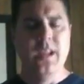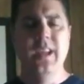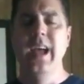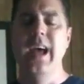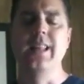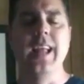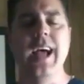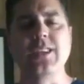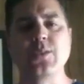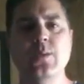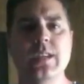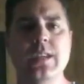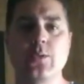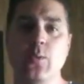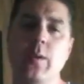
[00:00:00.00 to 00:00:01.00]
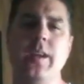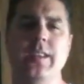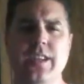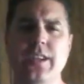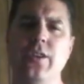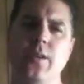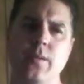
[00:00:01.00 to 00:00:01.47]
And the last one is, we'll
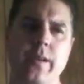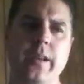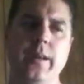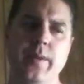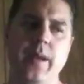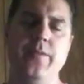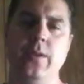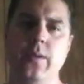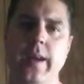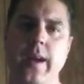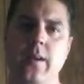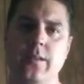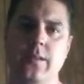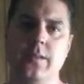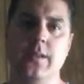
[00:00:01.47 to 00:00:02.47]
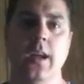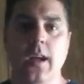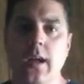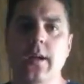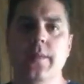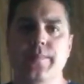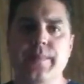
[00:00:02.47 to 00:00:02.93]
continue to keep giving you characters,
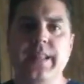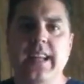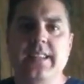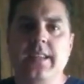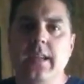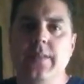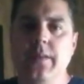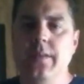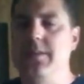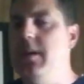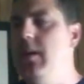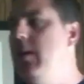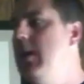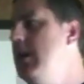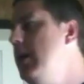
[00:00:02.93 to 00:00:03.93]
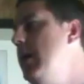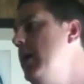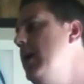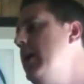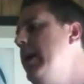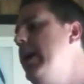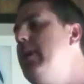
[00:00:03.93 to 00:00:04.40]
but that's a given. So
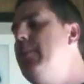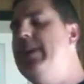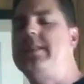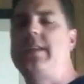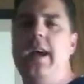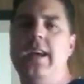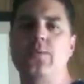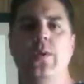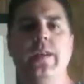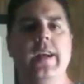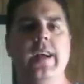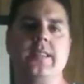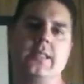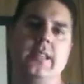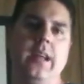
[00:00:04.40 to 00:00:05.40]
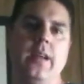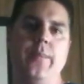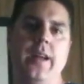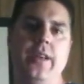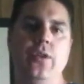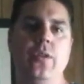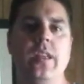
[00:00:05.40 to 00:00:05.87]
anyways, guys, what do you guys think,
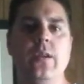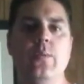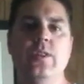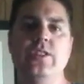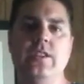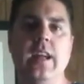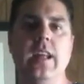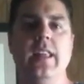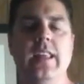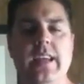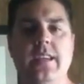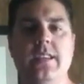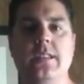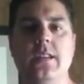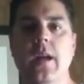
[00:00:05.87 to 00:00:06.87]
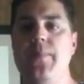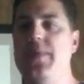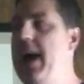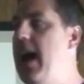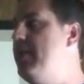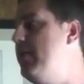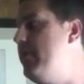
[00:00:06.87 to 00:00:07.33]
man? Do you think we should at least
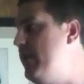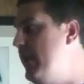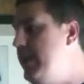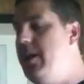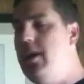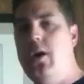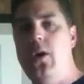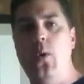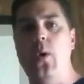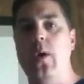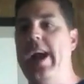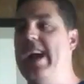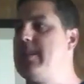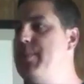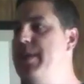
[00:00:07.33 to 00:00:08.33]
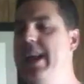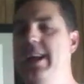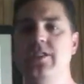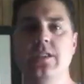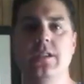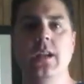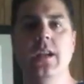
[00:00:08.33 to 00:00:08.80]
have a video or
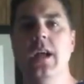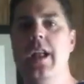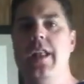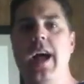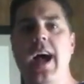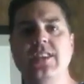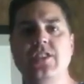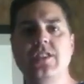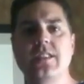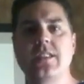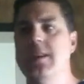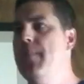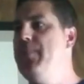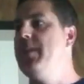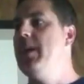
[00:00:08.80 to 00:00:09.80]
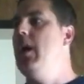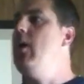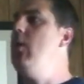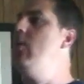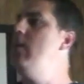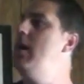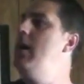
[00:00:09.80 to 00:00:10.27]
explanation, not just,
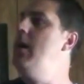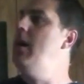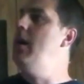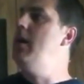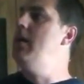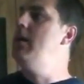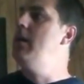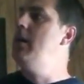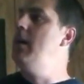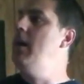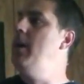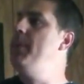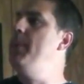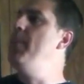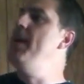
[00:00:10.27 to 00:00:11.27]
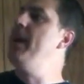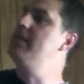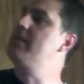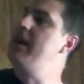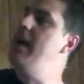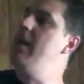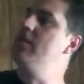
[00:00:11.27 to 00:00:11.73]
oh, people making
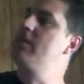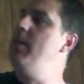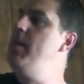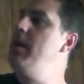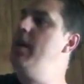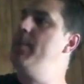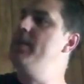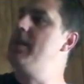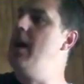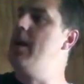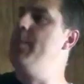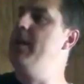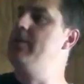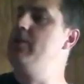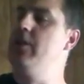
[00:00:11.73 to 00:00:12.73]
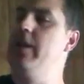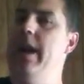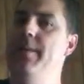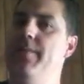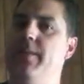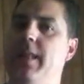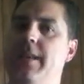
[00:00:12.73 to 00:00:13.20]
Skylanders, come on up and talk about your
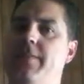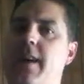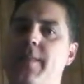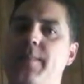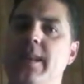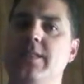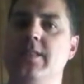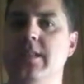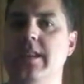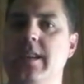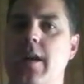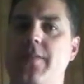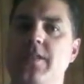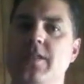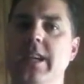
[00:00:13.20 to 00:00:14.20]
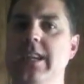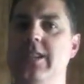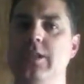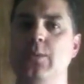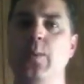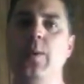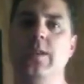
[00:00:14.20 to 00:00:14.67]
game for like 5 minutes and get off the stage
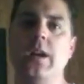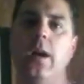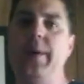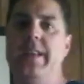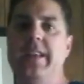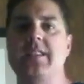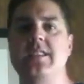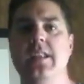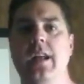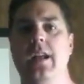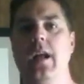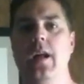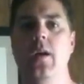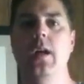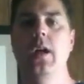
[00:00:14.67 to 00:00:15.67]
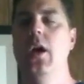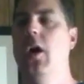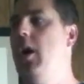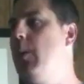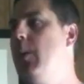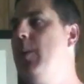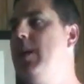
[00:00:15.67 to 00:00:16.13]
because we want to talk about Destiny now,
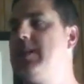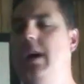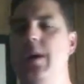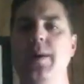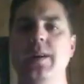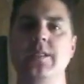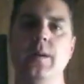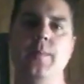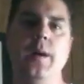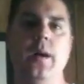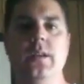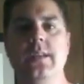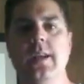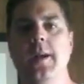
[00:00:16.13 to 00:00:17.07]
or we want to talk about something else.